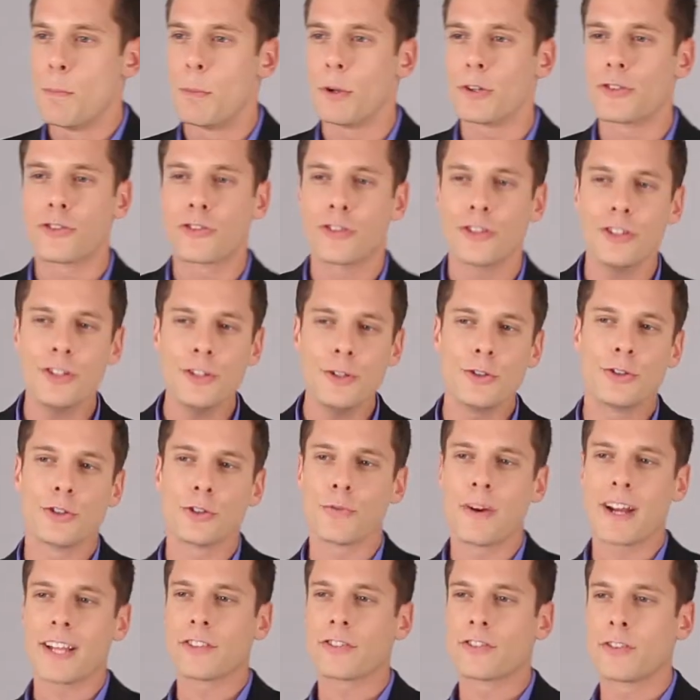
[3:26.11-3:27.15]
but shouldn't you
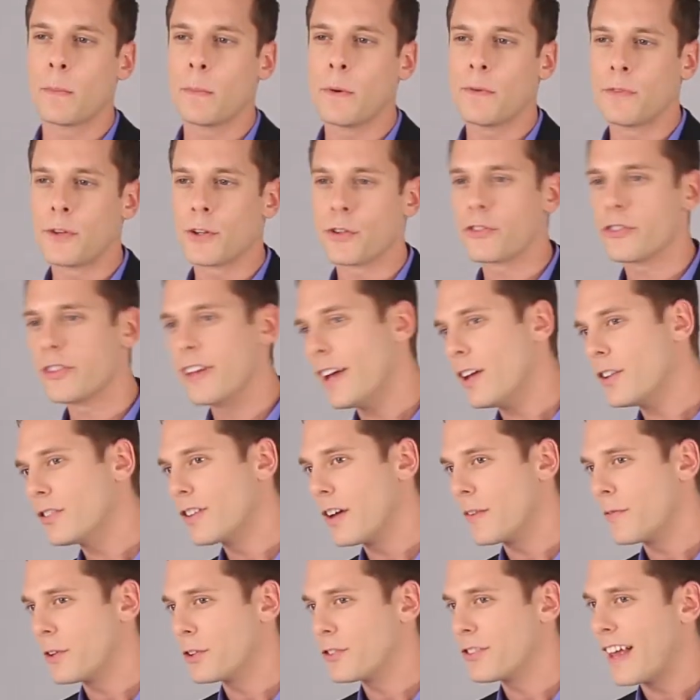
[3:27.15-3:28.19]
direct some of your sales
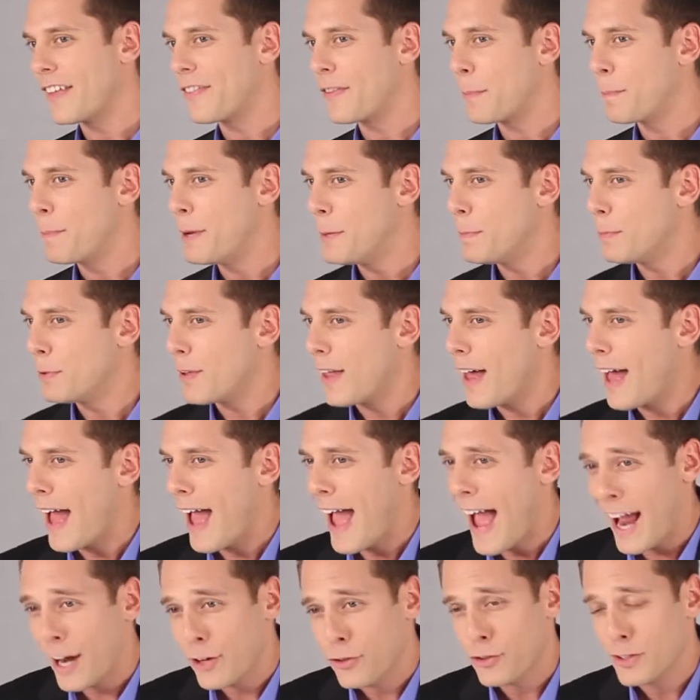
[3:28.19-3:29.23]
efforts at the people
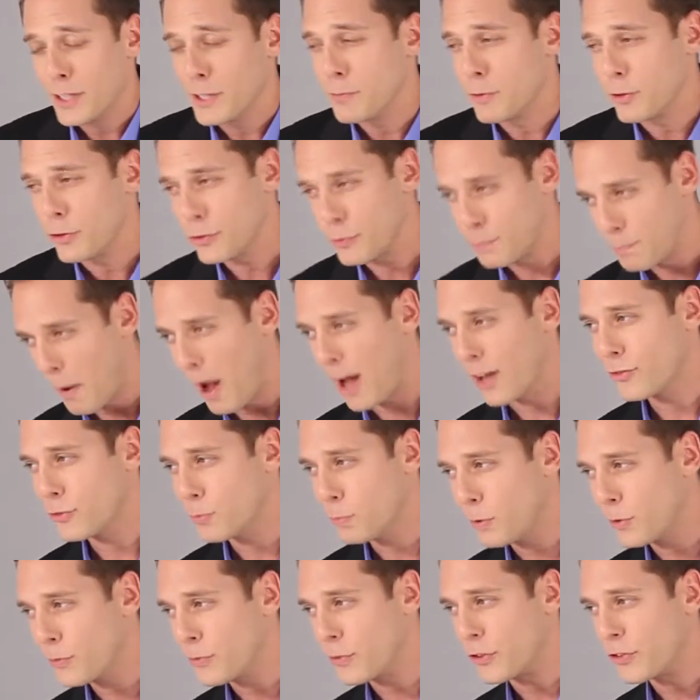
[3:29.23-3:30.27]
actually
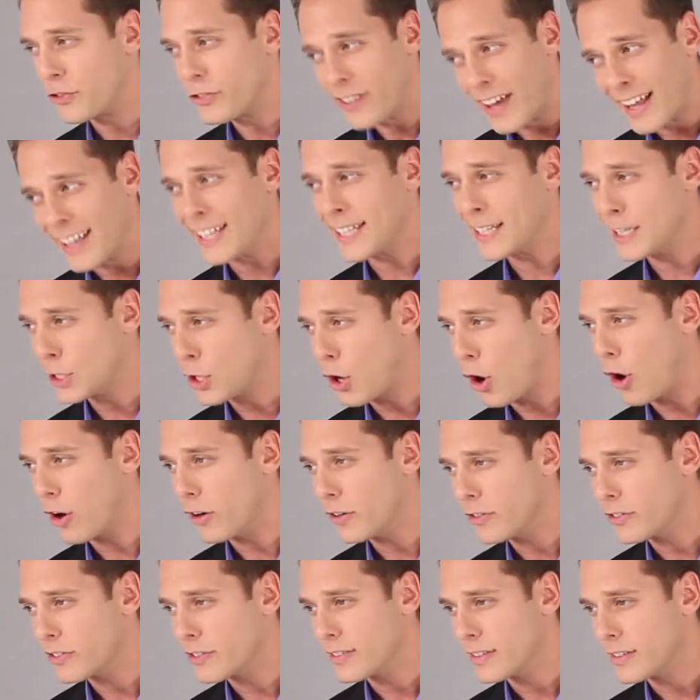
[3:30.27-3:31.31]
responsible for selling the
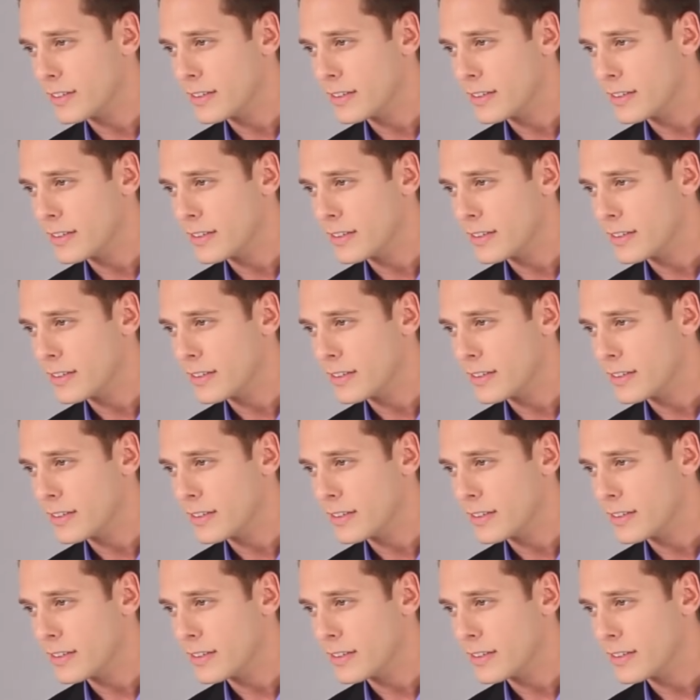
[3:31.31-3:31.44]
cars?